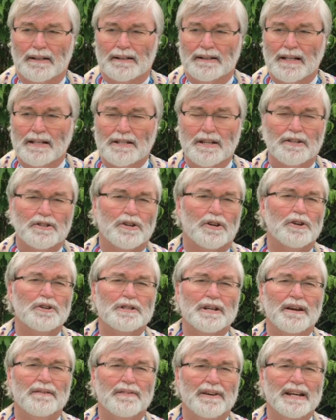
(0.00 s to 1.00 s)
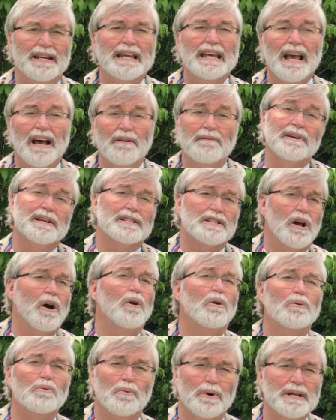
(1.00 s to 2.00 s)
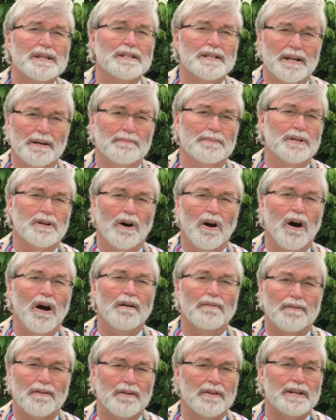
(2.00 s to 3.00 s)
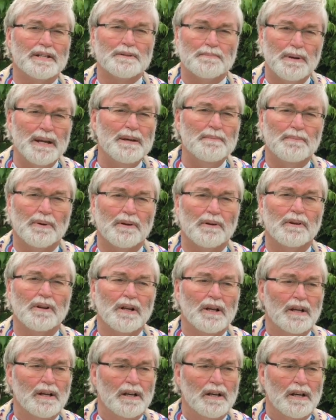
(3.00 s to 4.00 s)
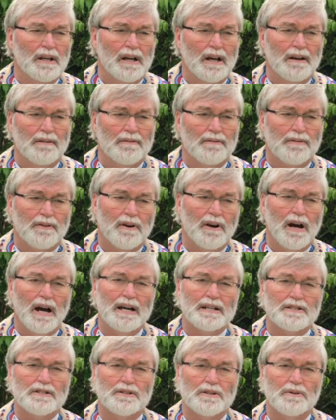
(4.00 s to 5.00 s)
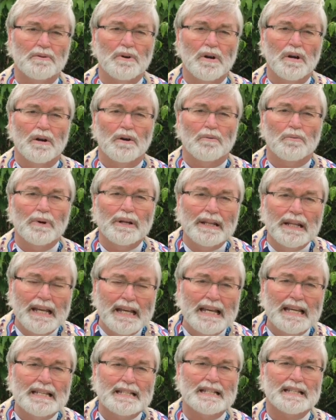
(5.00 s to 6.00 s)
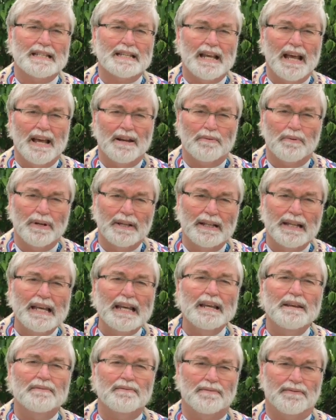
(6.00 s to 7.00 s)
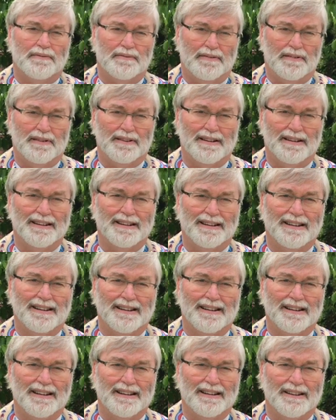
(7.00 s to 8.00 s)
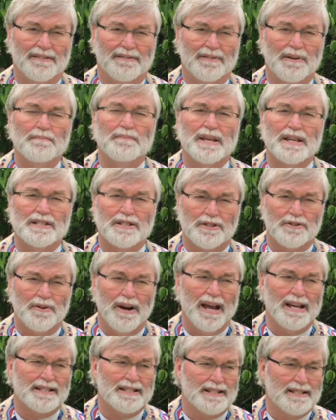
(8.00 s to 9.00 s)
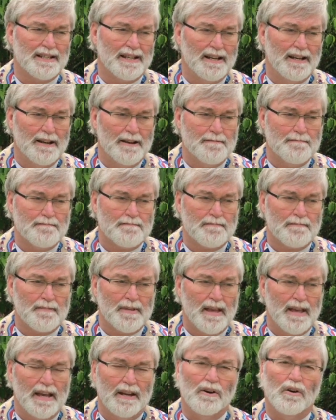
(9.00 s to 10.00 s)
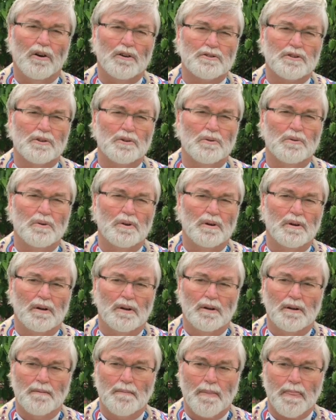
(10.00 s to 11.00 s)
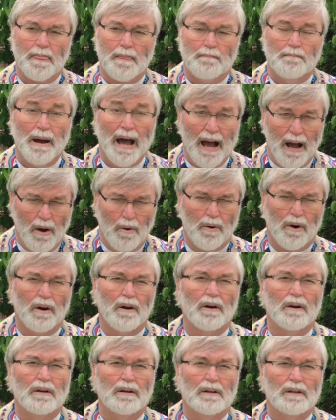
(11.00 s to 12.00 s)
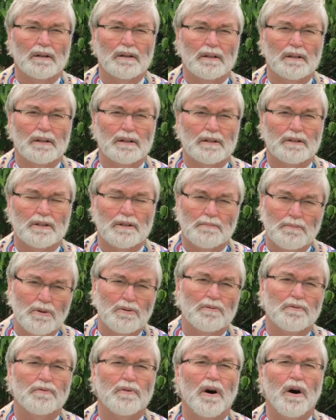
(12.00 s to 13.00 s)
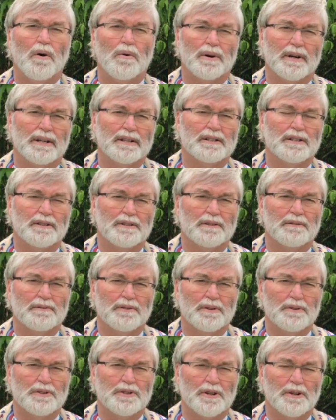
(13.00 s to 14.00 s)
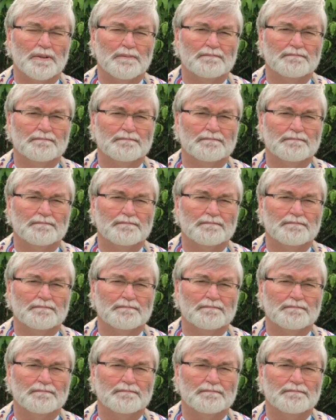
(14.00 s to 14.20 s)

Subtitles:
does the church have any of its own wisdom to offer its people for us to release and relief from this stress, and also power to move forward into the future?